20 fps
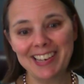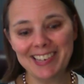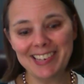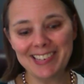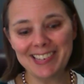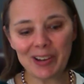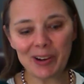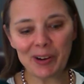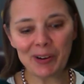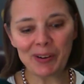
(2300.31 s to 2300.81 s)

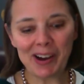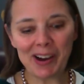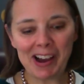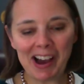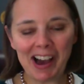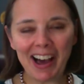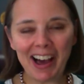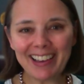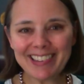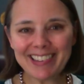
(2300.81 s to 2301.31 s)
So
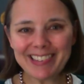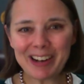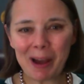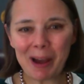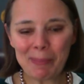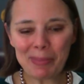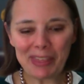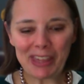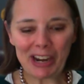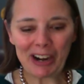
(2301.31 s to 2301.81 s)
I'll
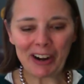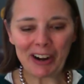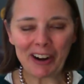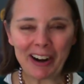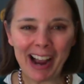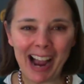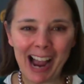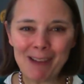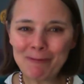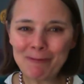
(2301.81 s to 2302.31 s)
stop
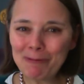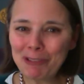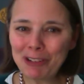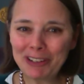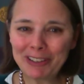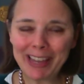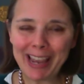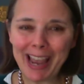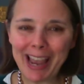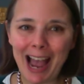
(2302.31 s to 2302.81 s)
there. I'm
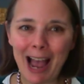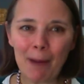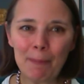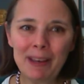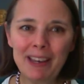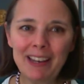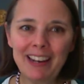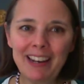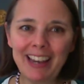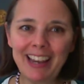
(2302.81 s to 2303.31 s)
really
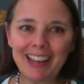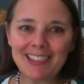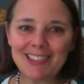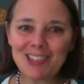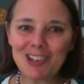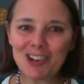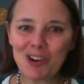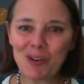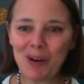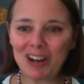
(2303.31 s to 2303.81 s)
happy to
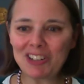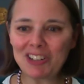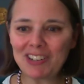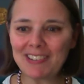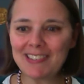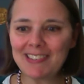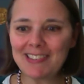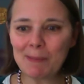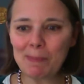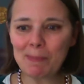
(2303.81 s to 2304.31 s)
answer
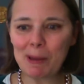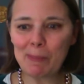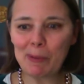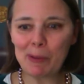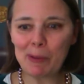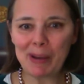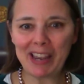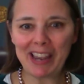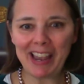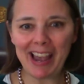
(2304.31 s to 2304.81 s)
questions that
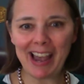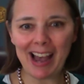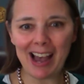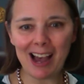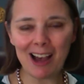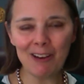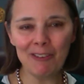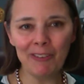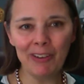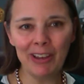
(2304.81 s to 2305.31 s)
people might
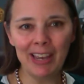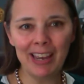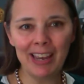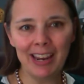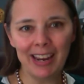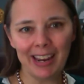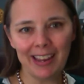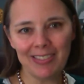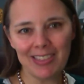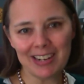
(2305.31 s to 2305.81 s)
have
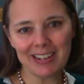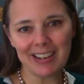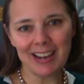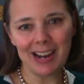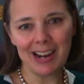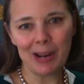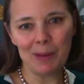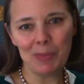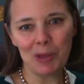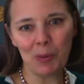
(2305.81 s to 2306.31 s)
in the
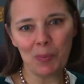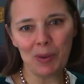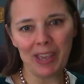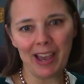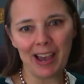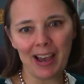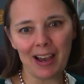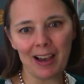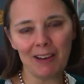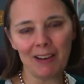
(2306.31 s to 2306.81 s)
time that we
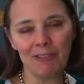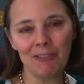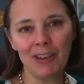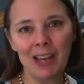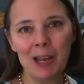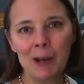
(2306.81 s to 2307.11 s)
have.